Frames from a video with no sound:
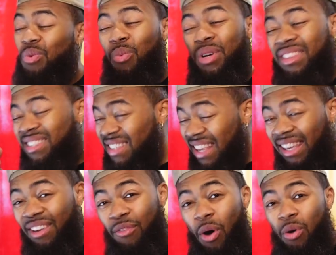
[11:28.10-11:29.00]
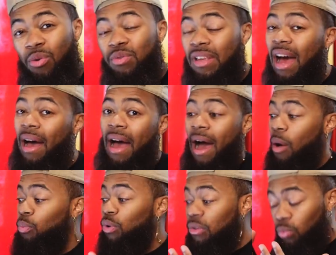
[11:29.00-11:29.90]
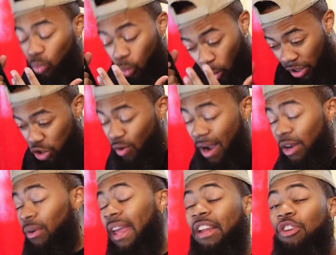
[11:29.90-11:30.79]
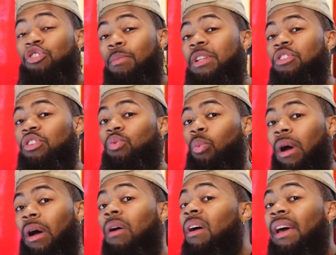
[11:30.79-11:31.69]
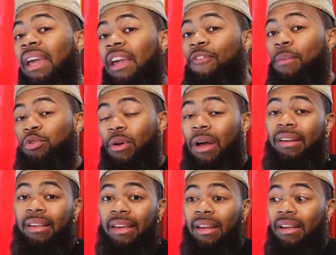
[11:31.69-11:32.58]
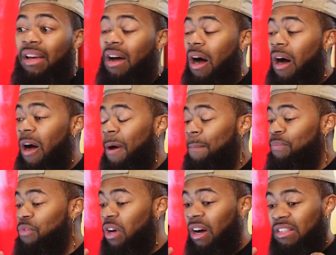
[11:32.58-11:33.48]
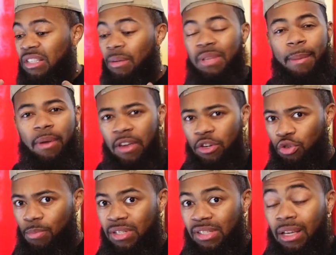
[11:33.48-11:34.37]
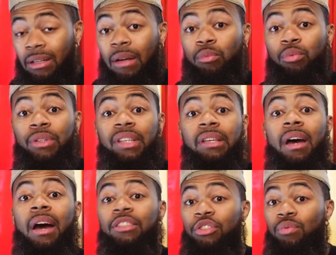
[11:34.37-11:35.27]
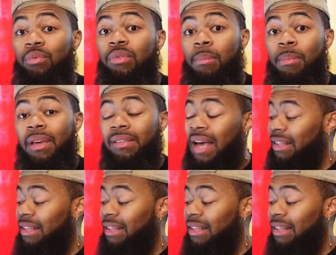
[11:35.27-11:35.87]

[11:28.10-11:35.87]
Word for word: with singing vocals, I, I would want to try it on instruments as well if I'm trying to get uh, uh, some type of instrument sound that really cuts through the mix.